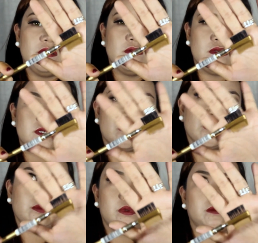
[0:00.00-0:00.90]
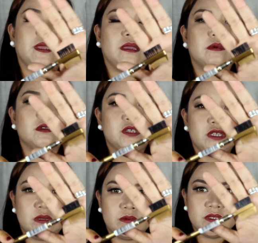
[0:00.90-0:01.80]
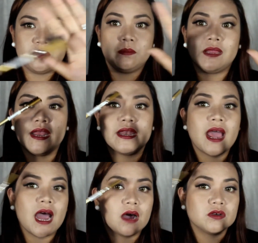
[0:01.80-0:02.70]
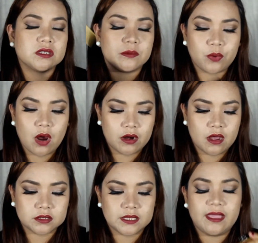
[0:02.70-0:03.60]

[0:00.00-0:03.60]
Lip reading: used or will be able to use to blend out the product.